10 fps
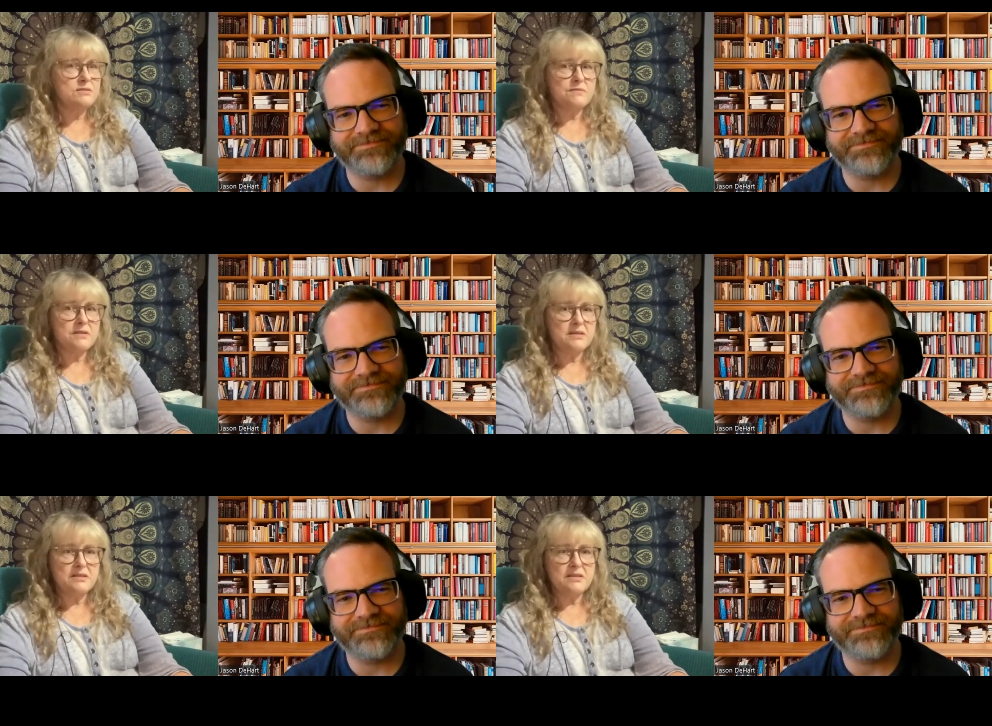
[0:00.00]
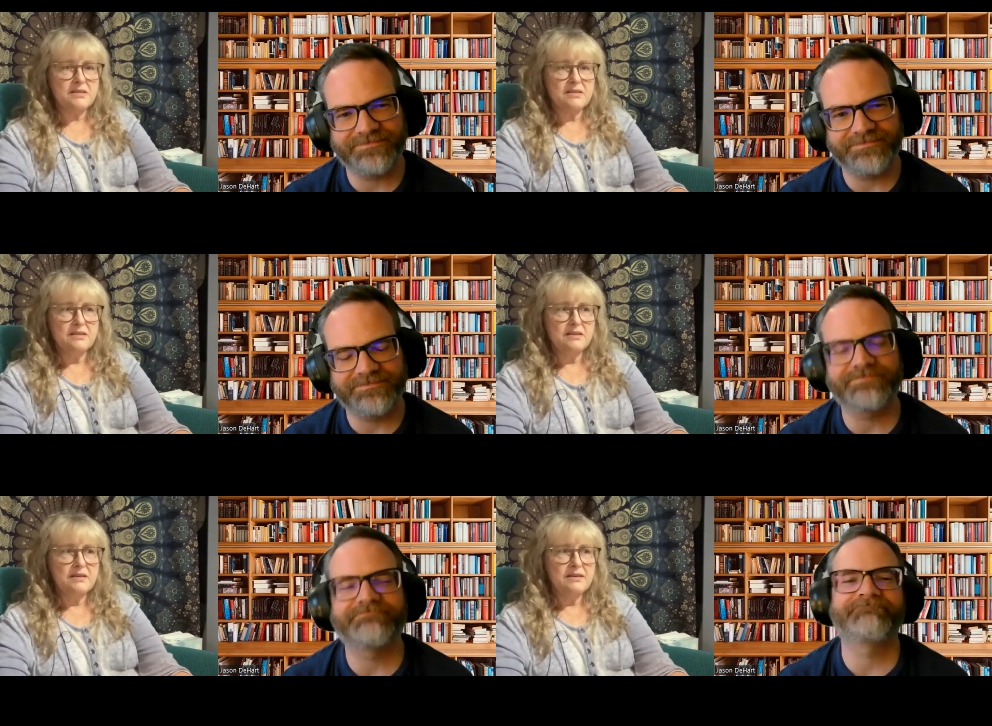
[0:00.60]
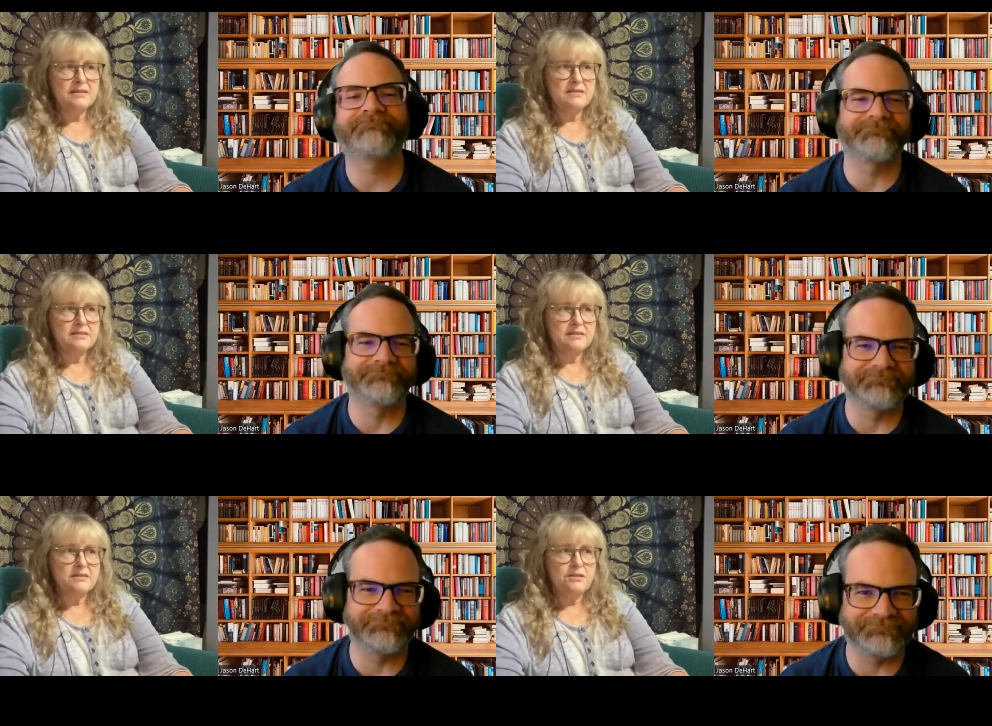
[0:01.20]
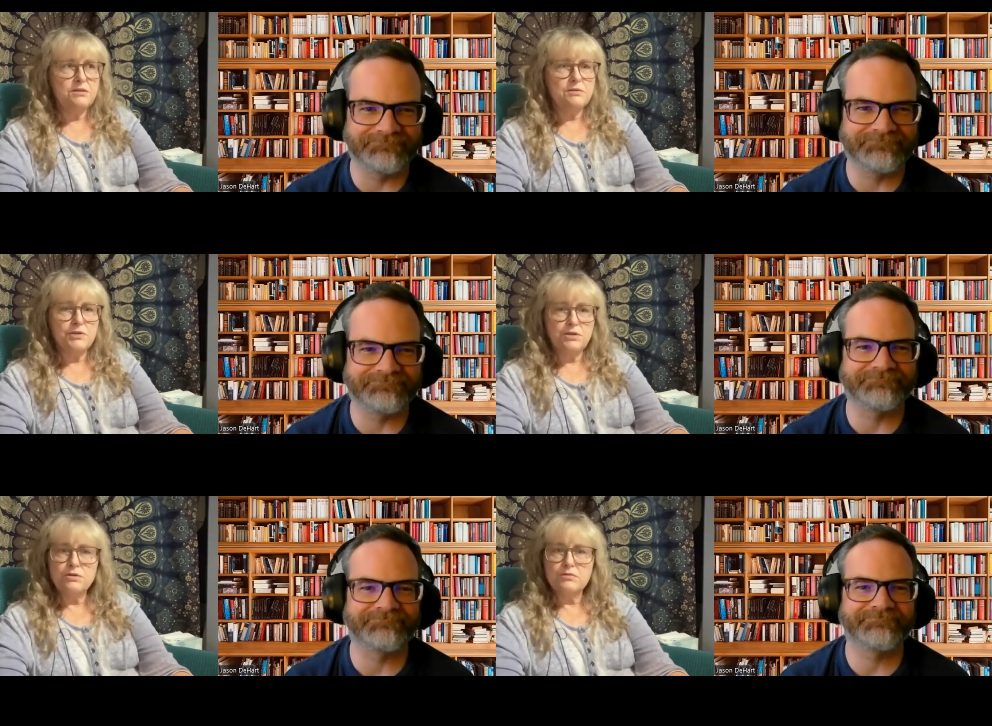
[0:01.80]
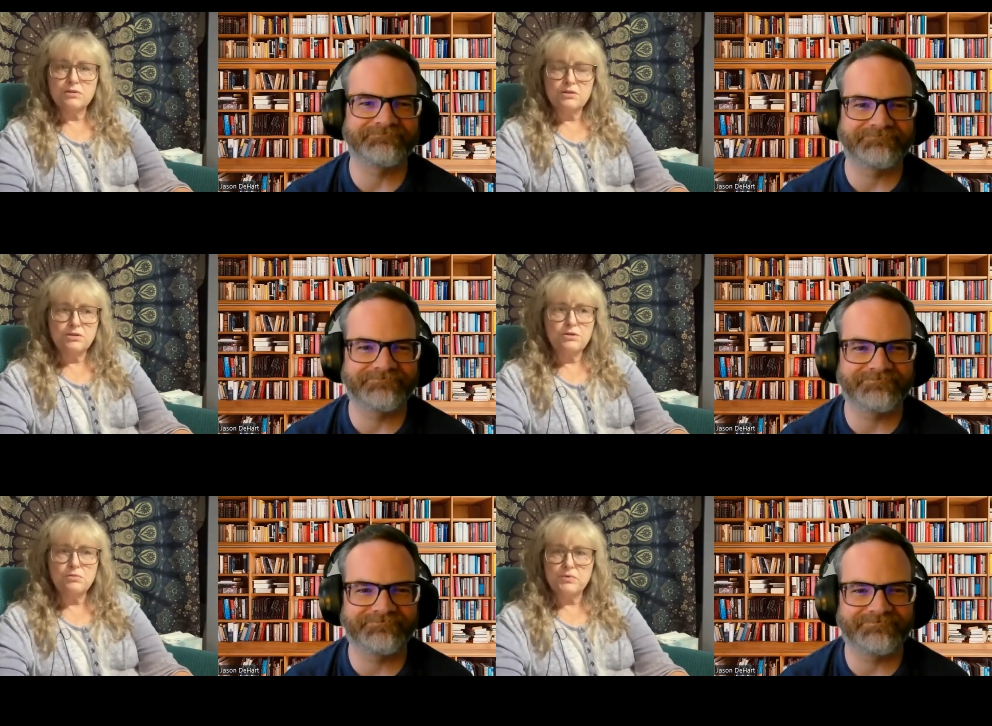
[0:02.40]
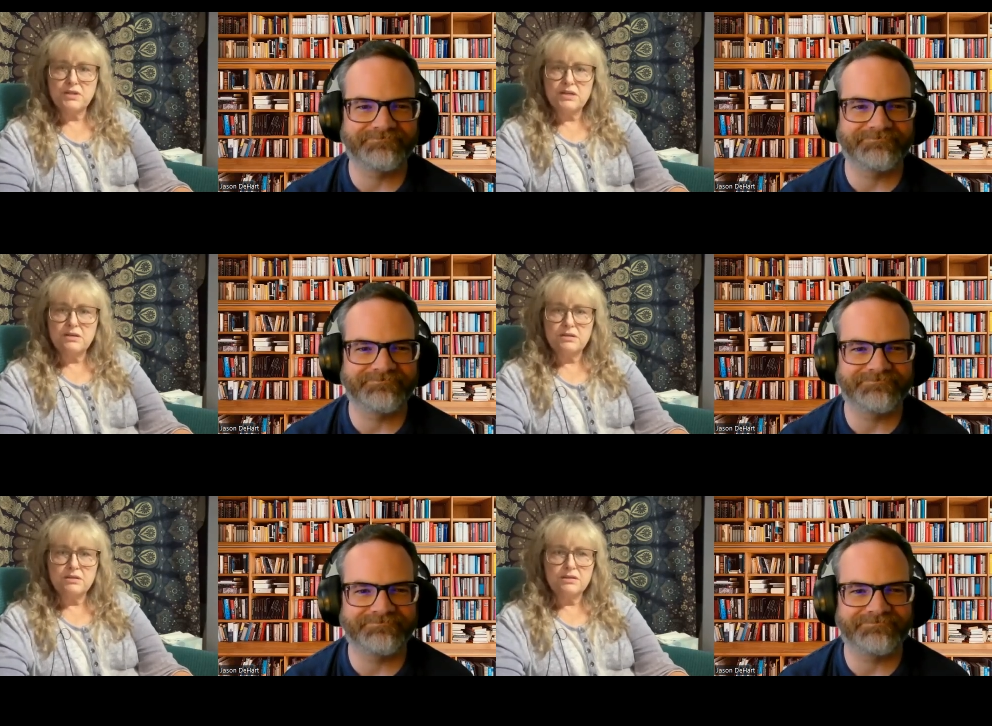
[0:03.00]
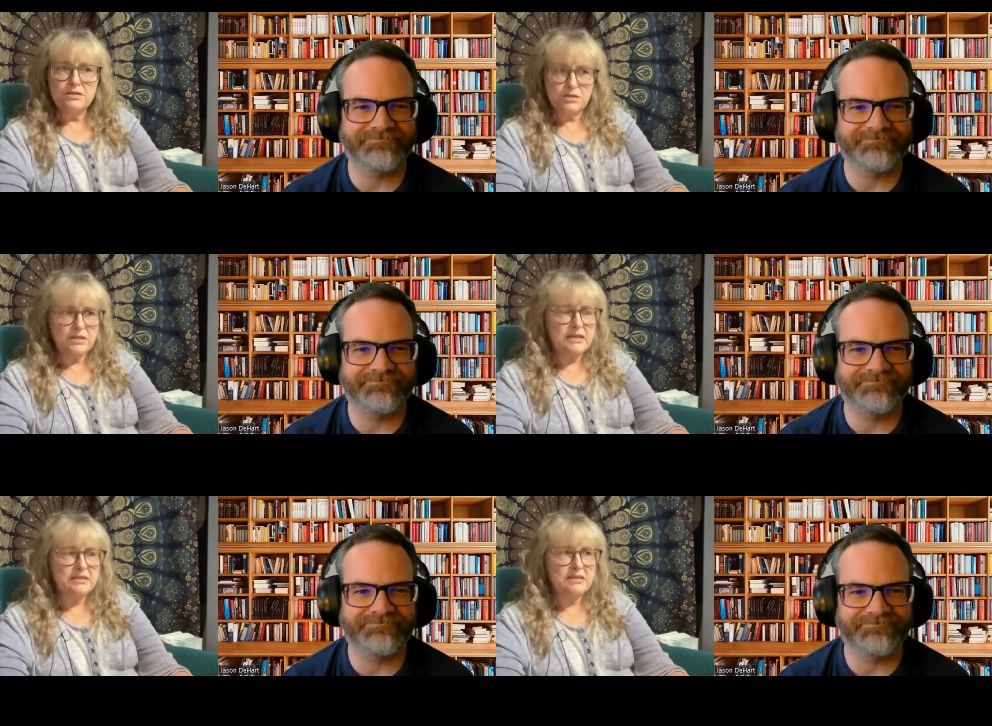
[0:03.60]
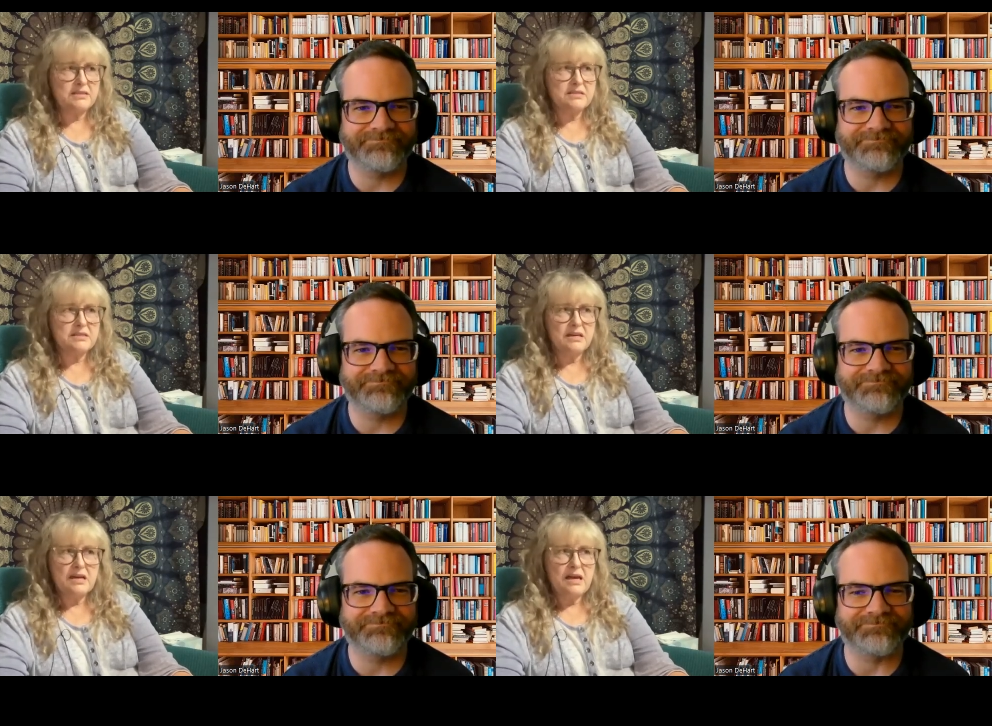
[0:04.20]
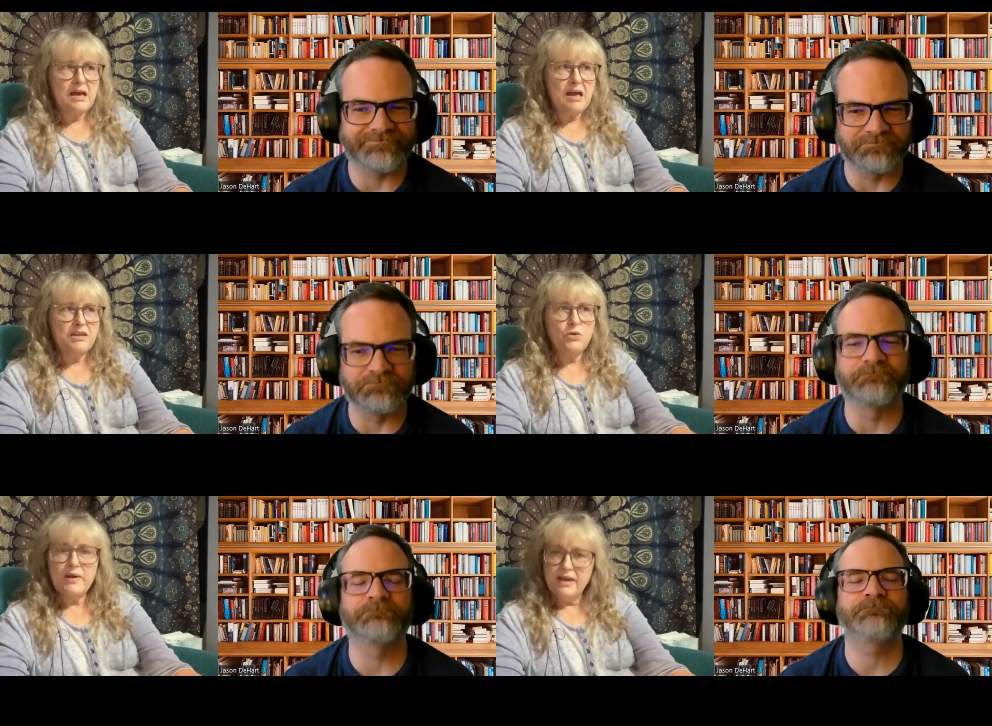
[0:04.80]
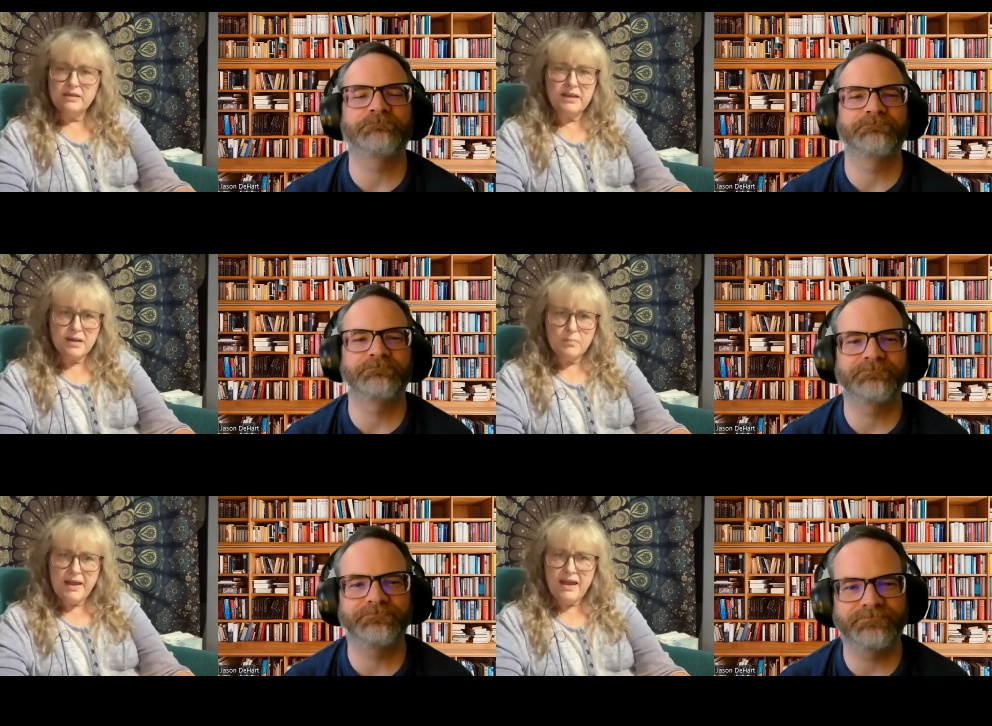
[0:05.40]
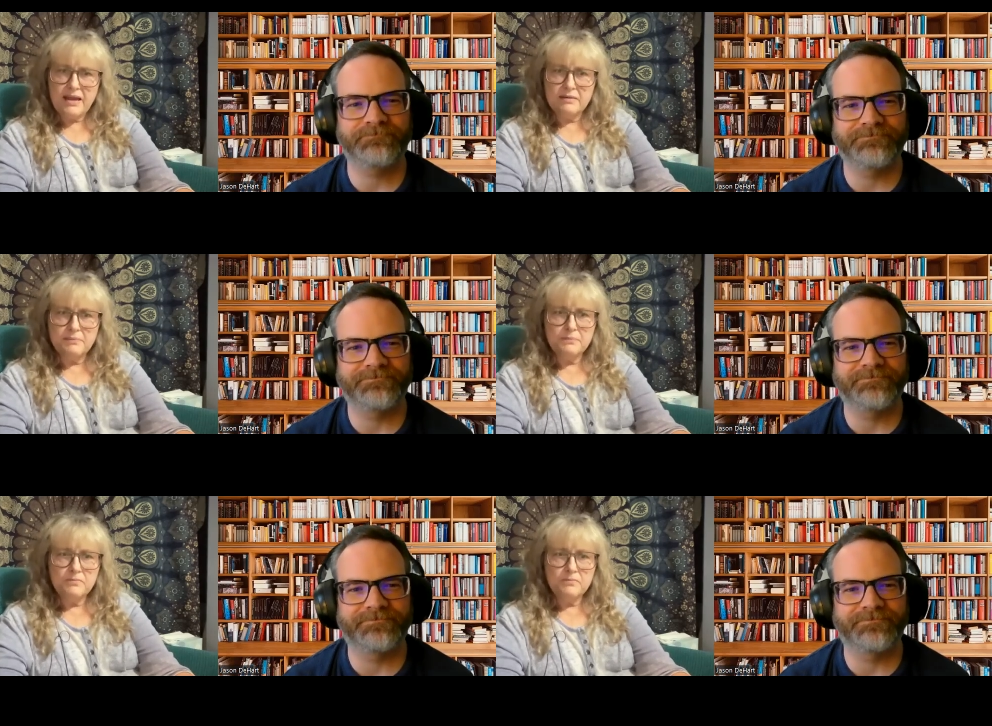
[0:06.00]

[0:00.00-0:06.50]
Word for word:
Speaker 1: is really good. You're, you're, you're really good at this. You ink like a man.